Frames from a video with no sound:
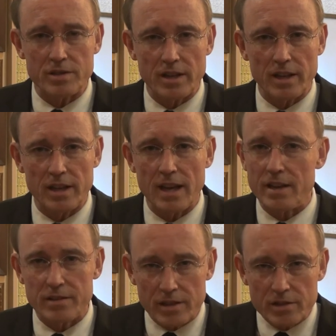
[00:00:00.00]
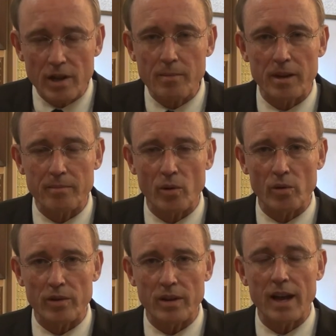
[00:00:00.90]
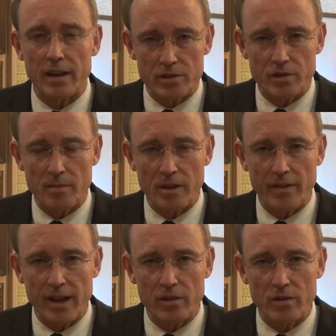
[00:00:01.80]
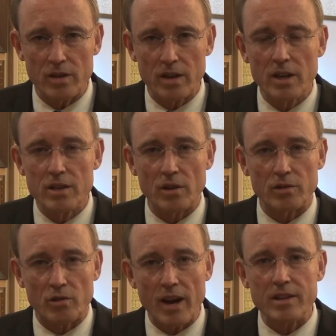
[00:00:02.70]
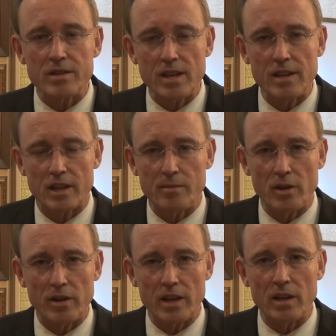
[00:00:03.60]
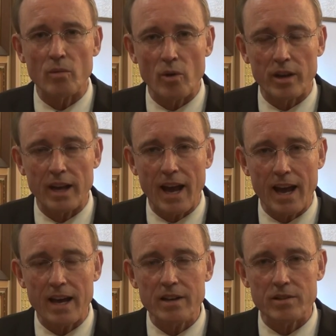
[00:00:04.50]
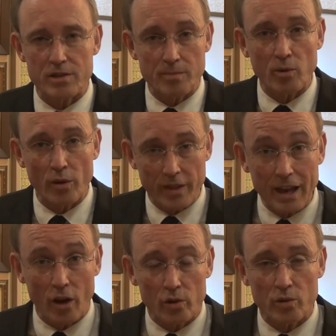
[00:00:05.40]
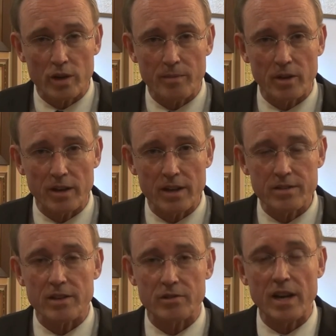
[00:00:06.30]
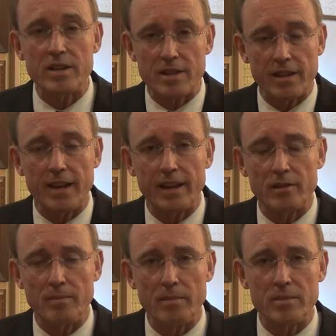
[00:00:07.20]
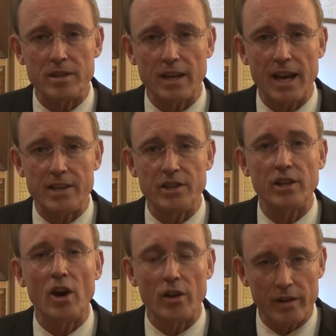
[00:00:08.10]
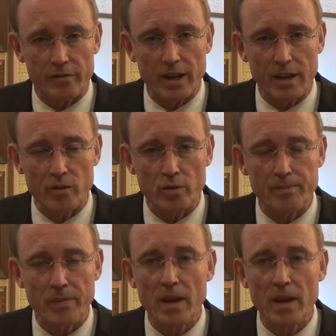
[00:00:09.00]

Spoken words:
the city is extremely important and extremely valued. So it's great to see the community working hard to support their local communities, and it's great to see the elected members engaging on every level.